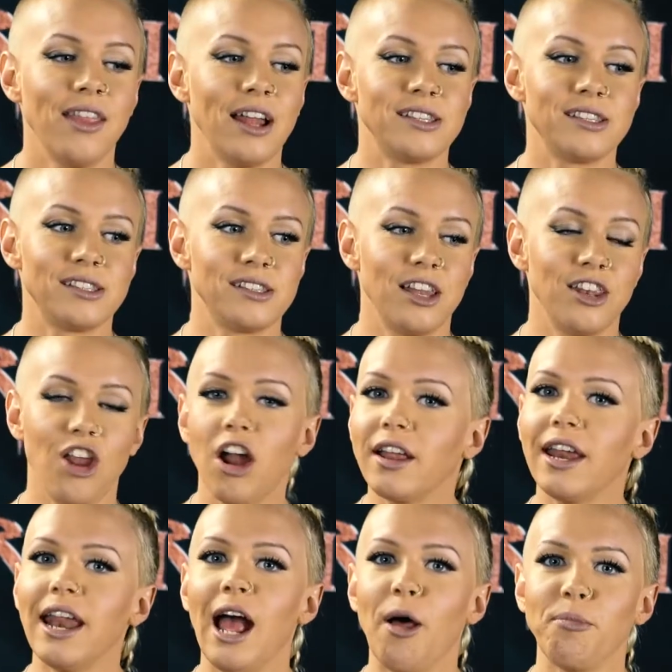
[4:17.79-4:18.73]
That's
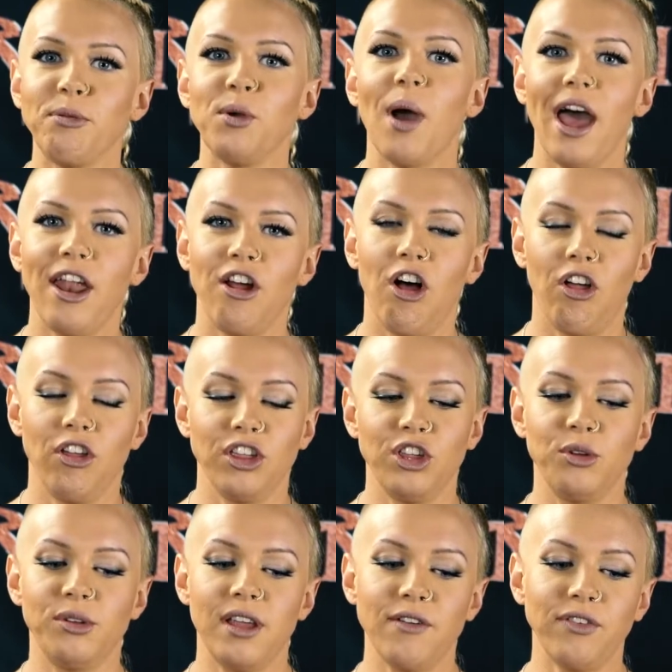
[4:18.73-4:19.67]
not gonna help you at
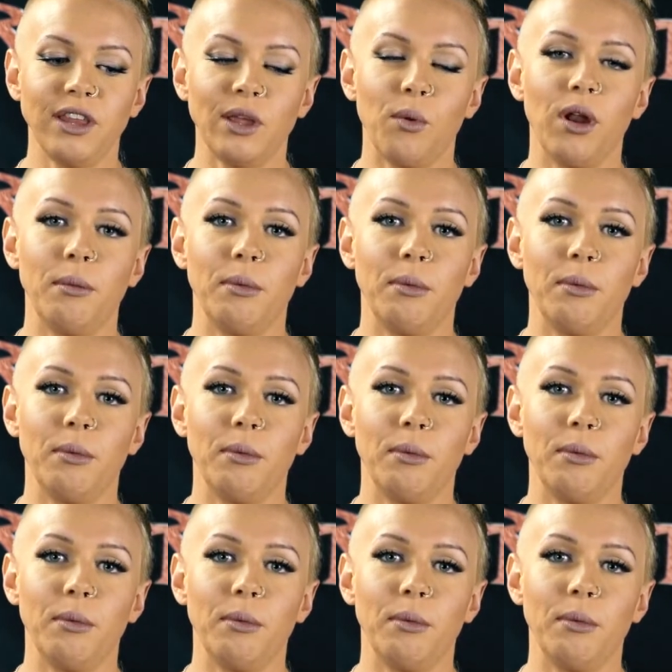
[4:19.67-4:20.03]
all. You definitely